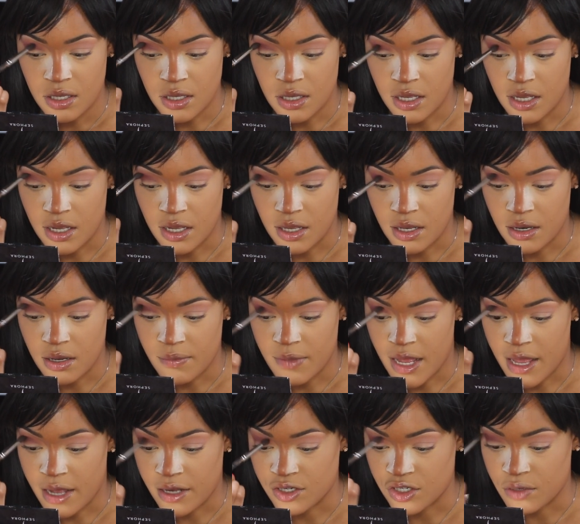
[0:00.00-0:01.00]

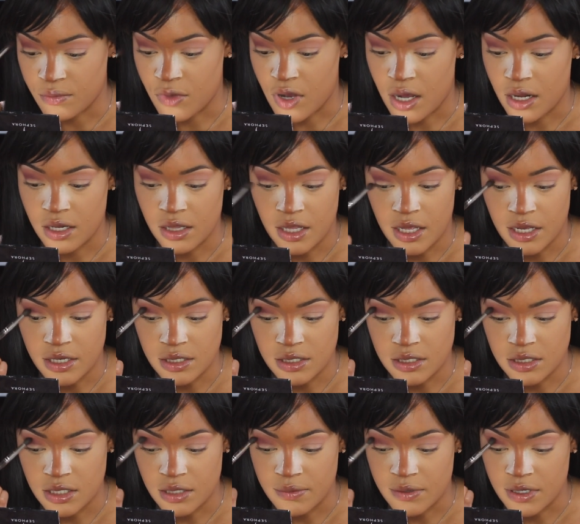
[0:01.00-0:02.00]
actual modeling
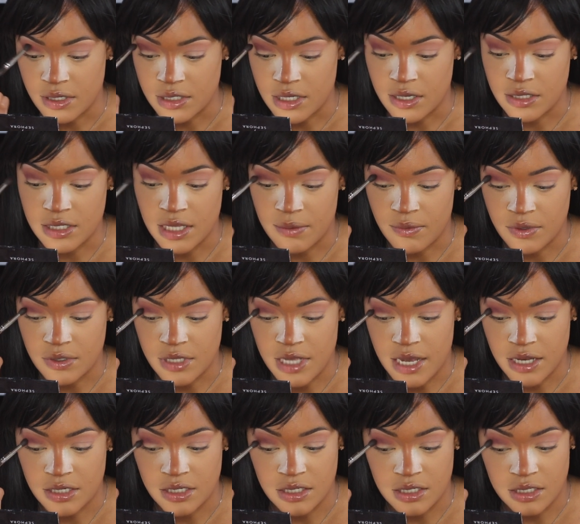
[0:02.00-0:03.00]
agency, because I was able to
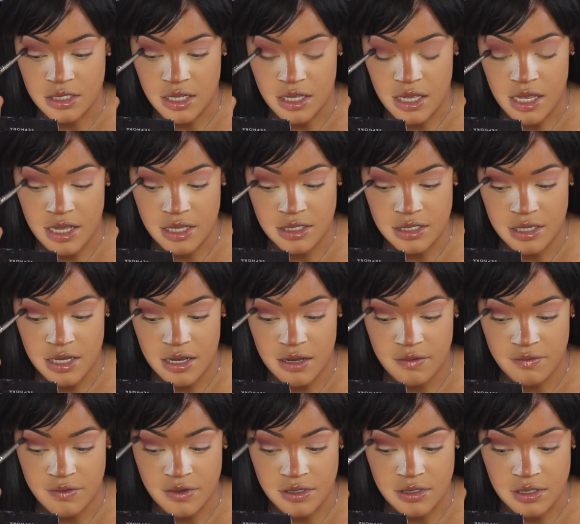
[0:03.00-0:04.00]
actually say yes
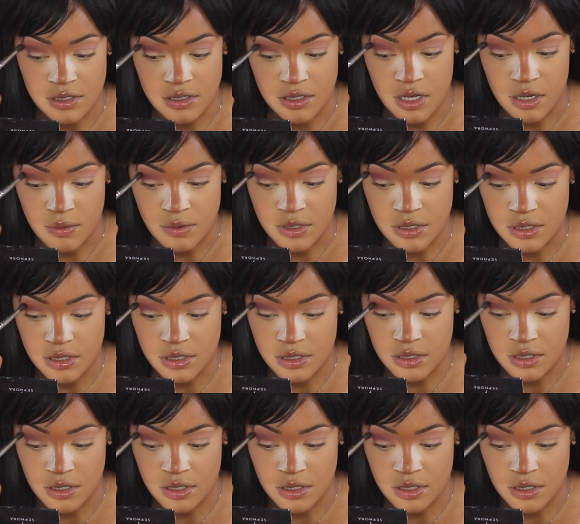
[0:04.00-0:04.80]
now versus always,